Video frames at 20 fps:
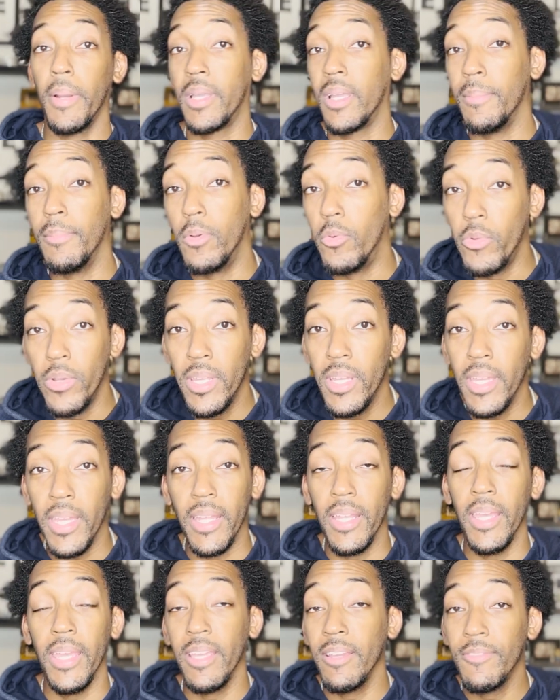can Maria
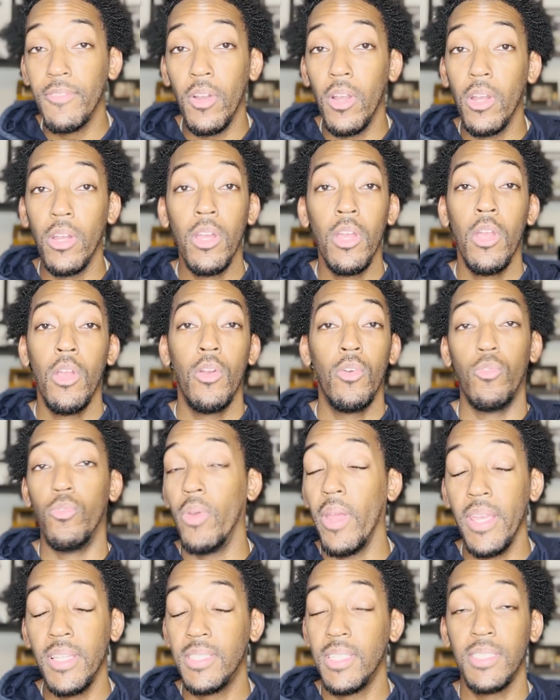and Ingvar
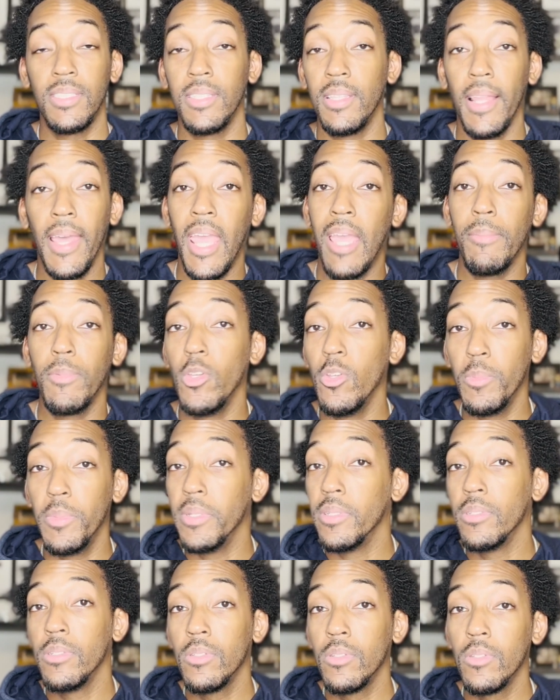raise this lamb
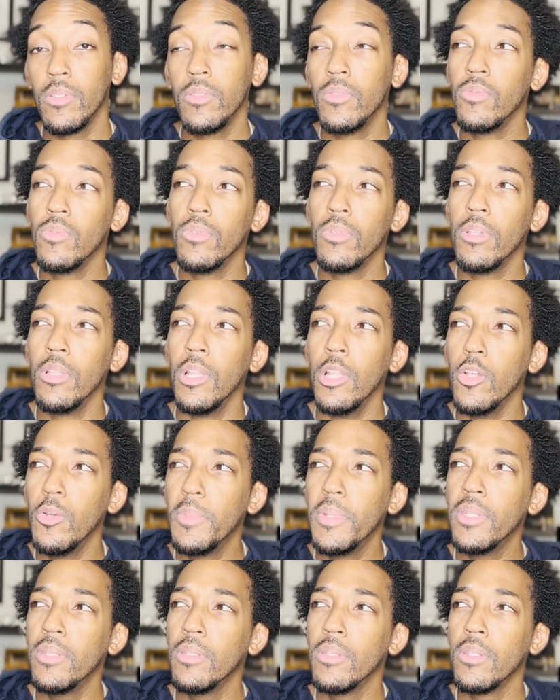human,
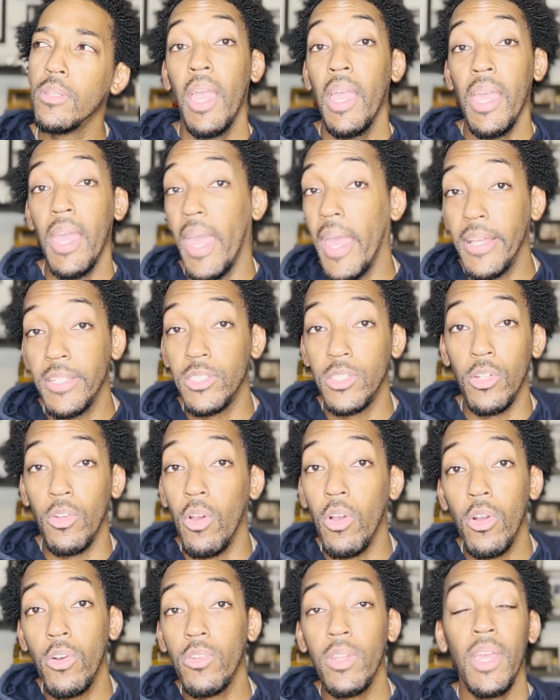lumen, as their
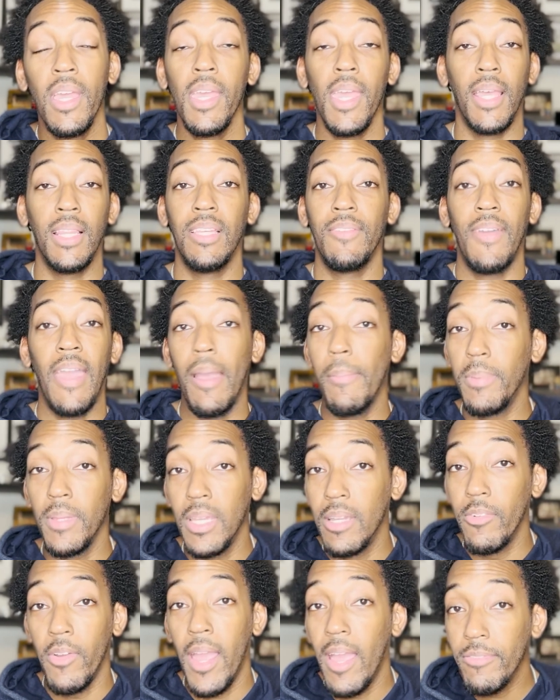own and live happily
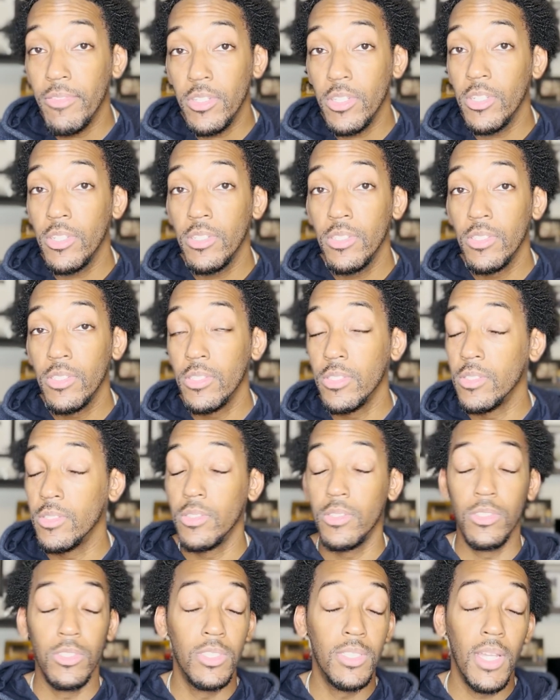ever after?
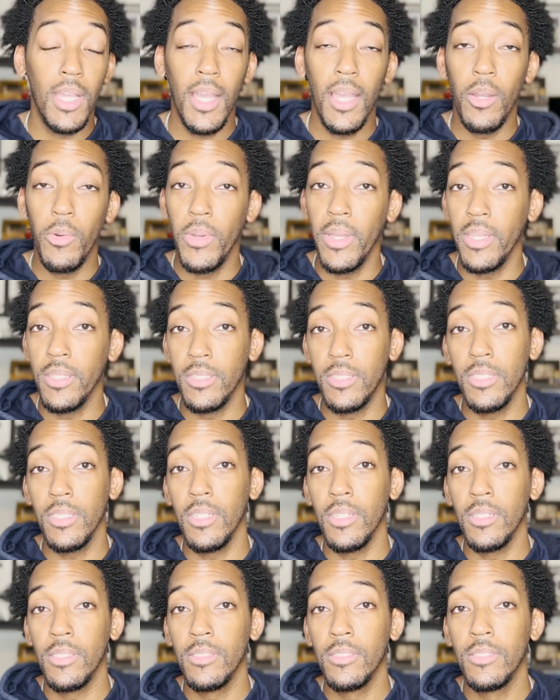You gotta wait and see.
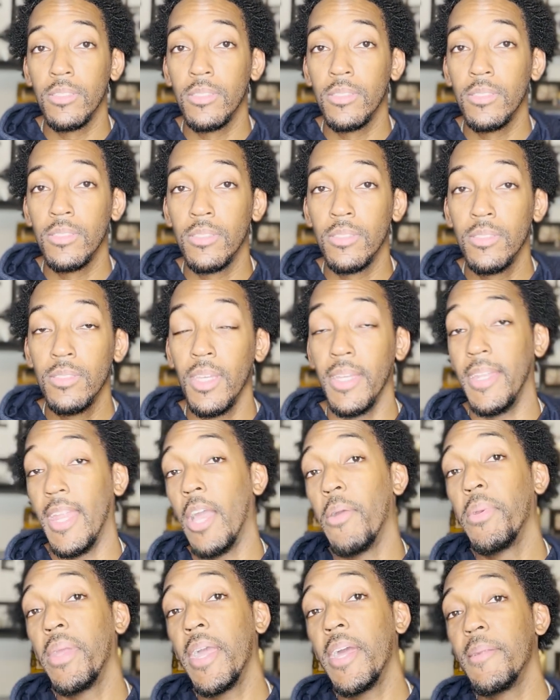And now
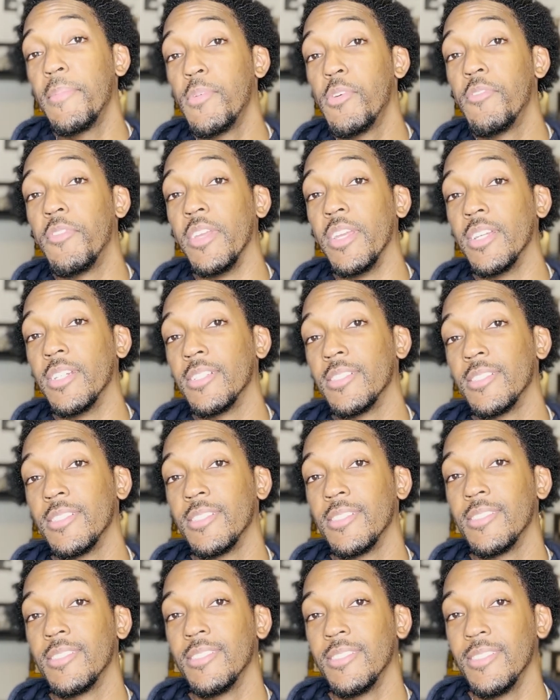we got a movie.
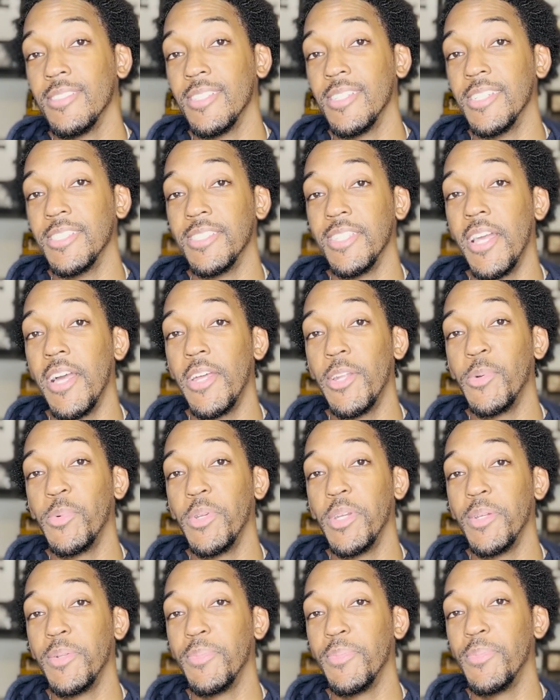It's not a
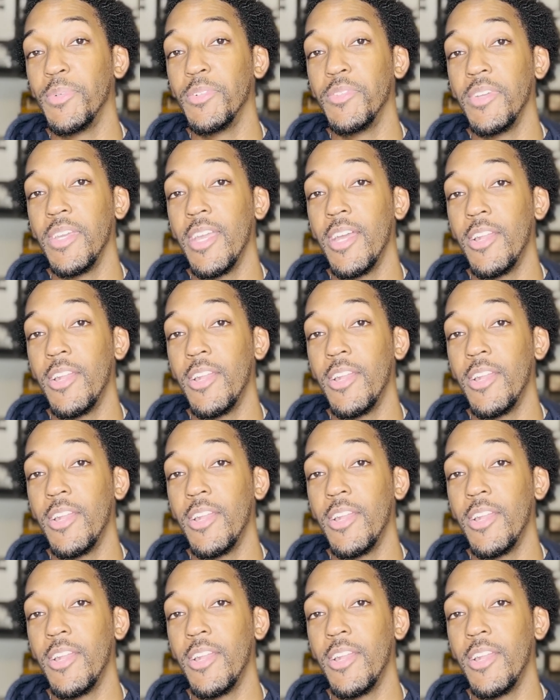weird movie at